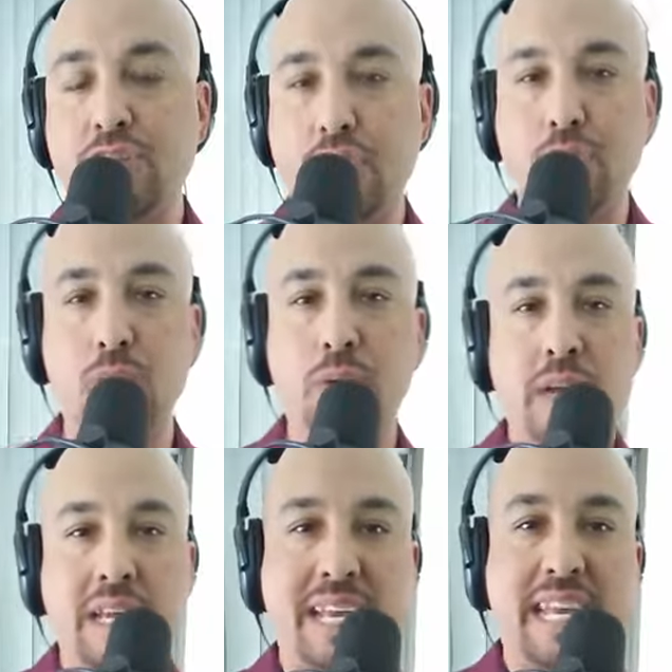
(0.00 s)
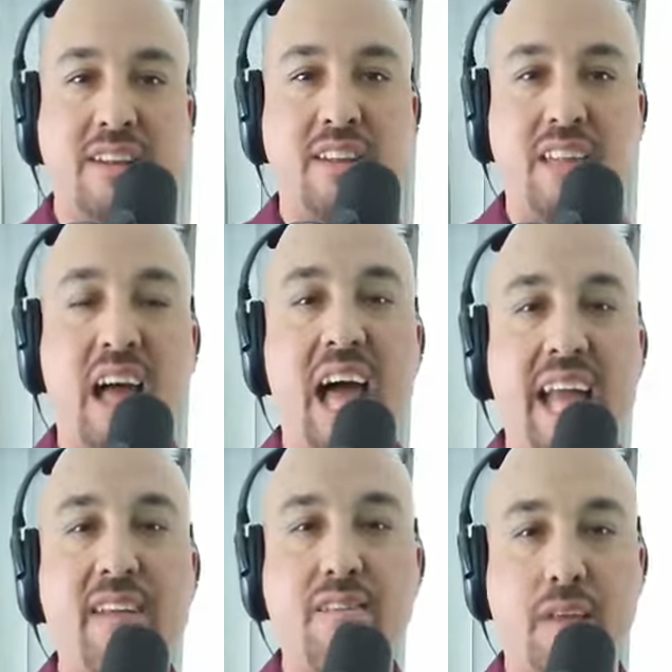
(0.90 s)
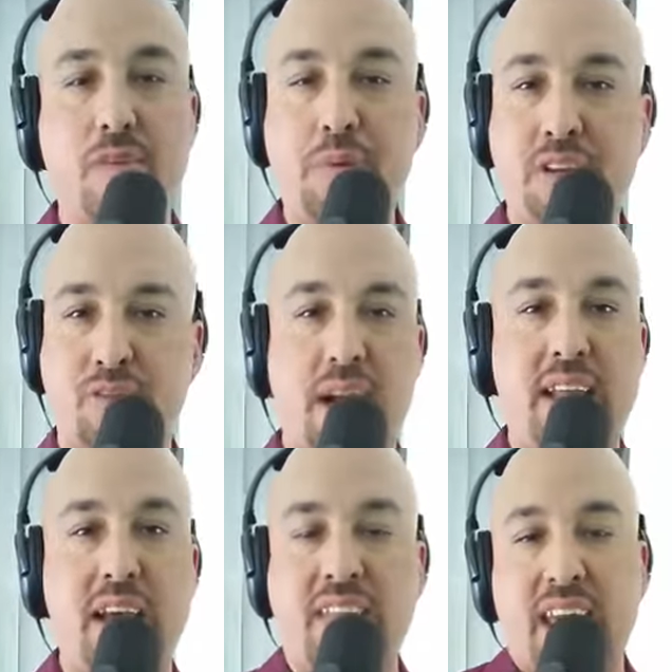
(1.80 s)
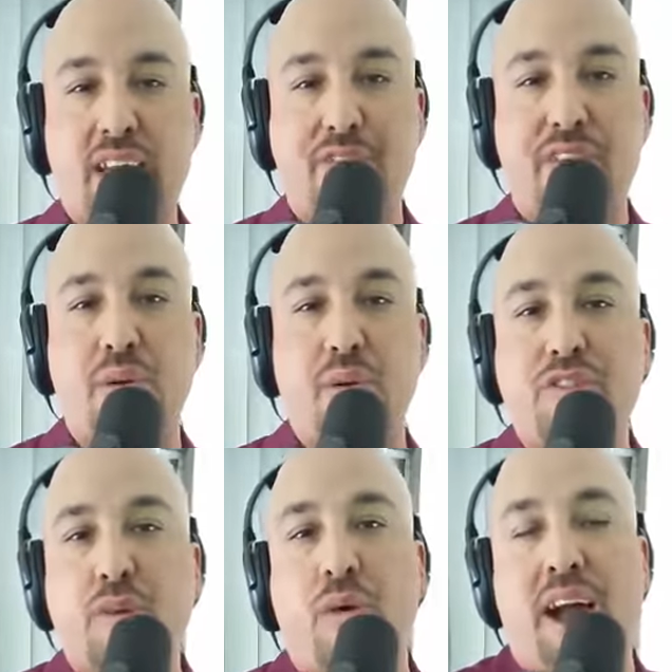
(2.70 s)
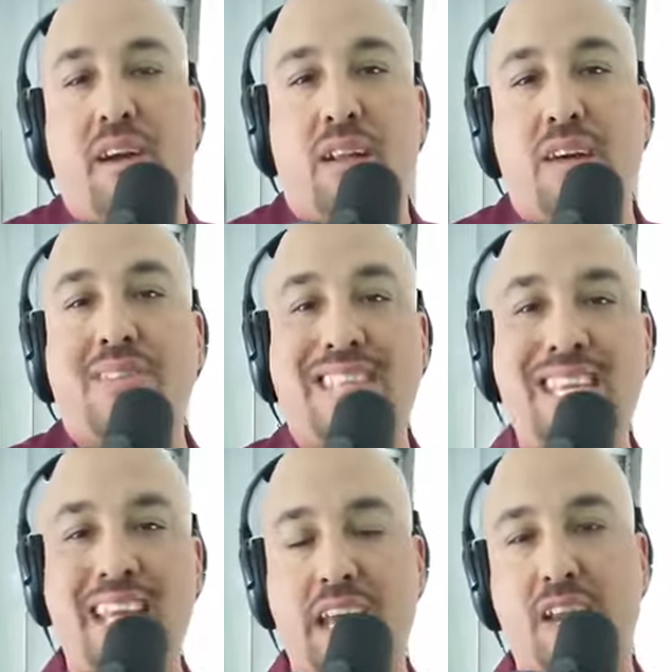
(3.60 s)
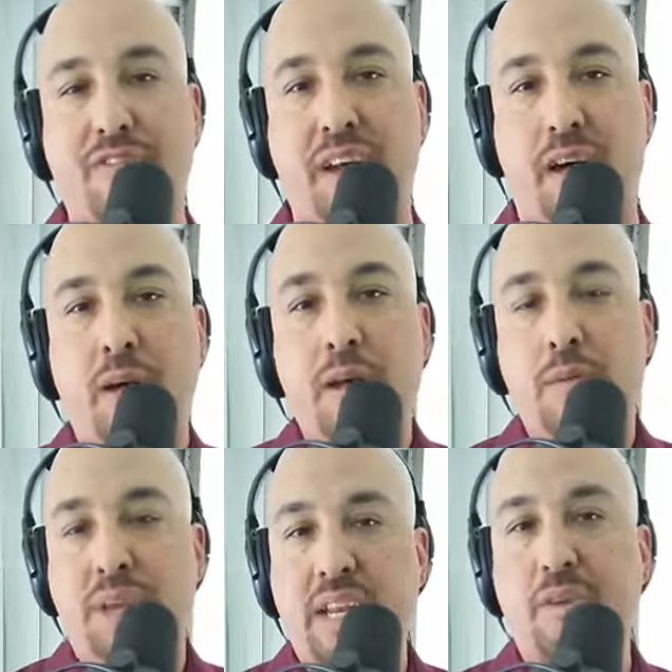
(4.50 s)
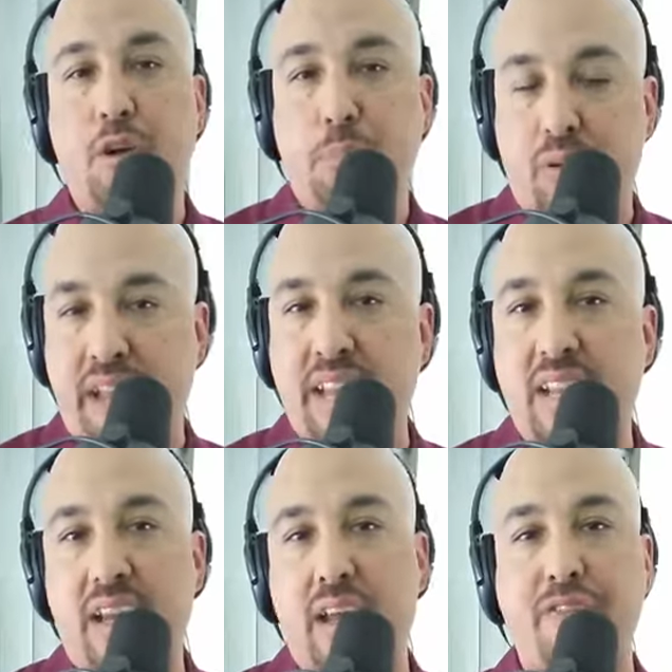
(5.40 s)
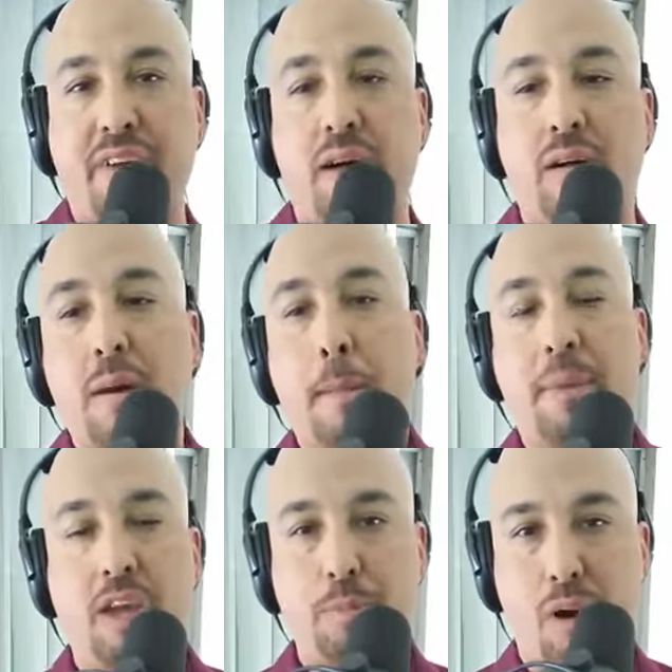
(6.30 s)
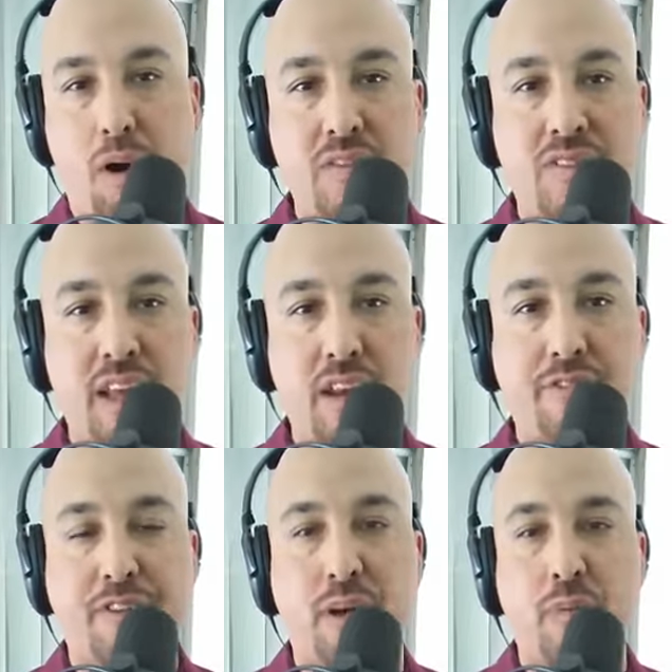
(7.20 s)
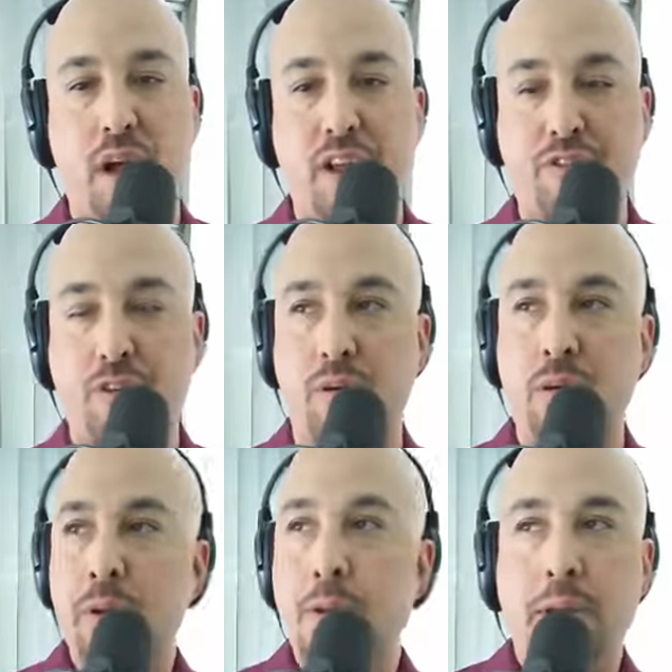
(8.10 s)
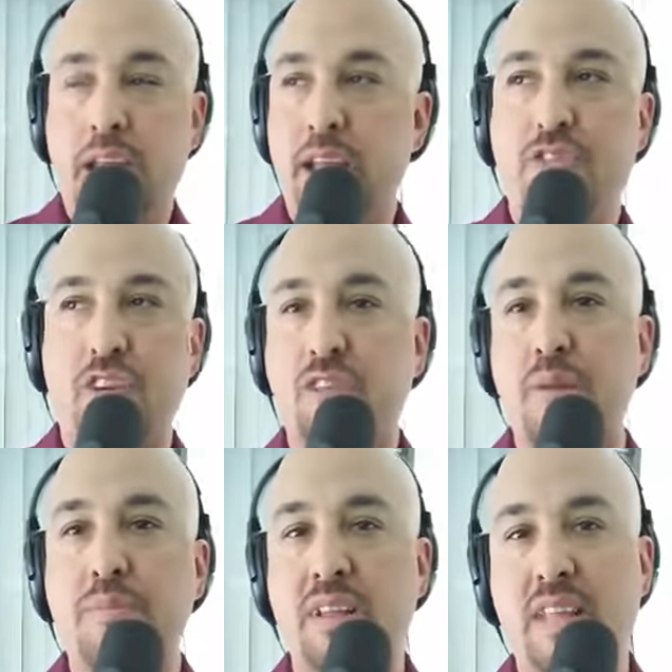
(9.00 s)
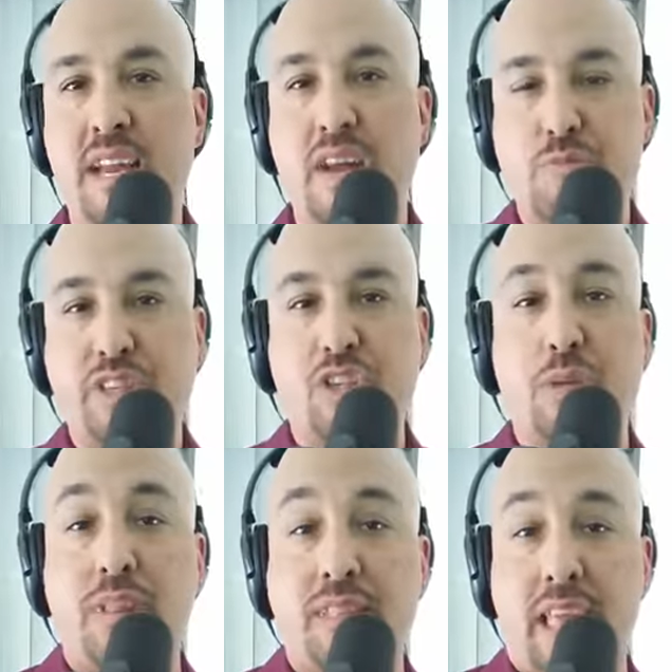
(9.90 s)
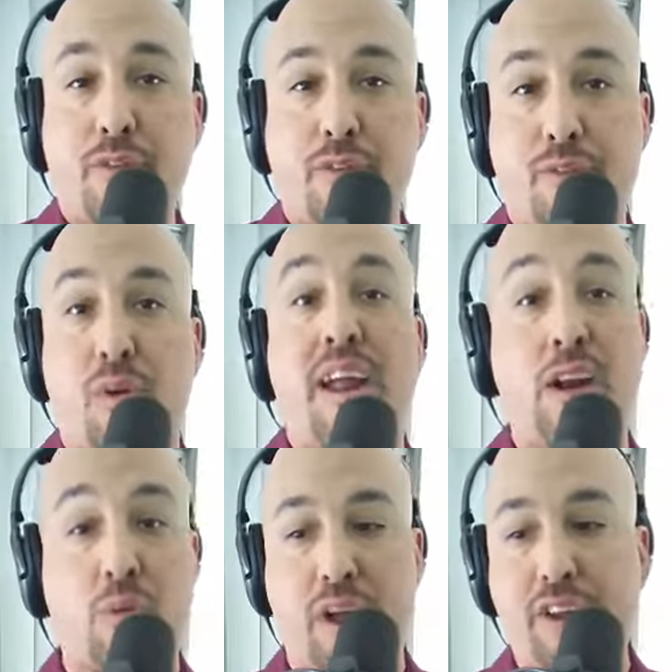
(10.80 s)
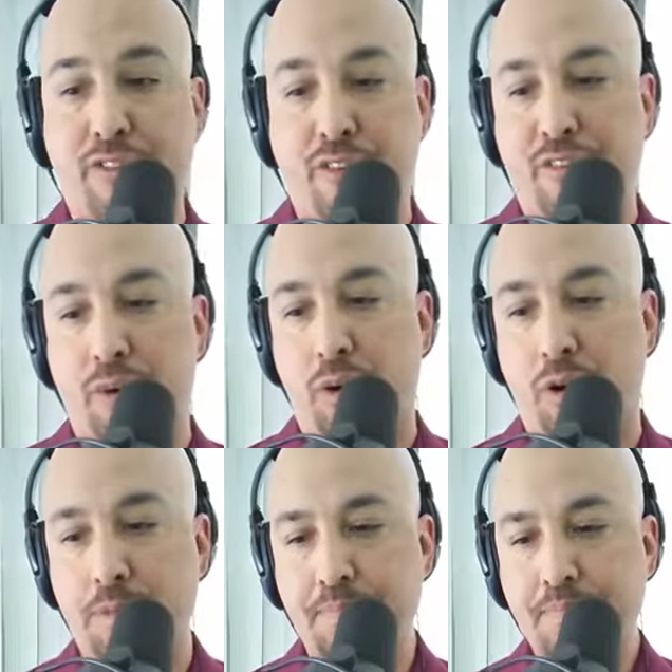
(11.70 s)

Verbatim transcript: to get to the highest level because right now the NFL there is no higher level than the NFL. Being able to play in the NFL, be a part of an NFL roster is just something that everybody should be thankful for and grateful for.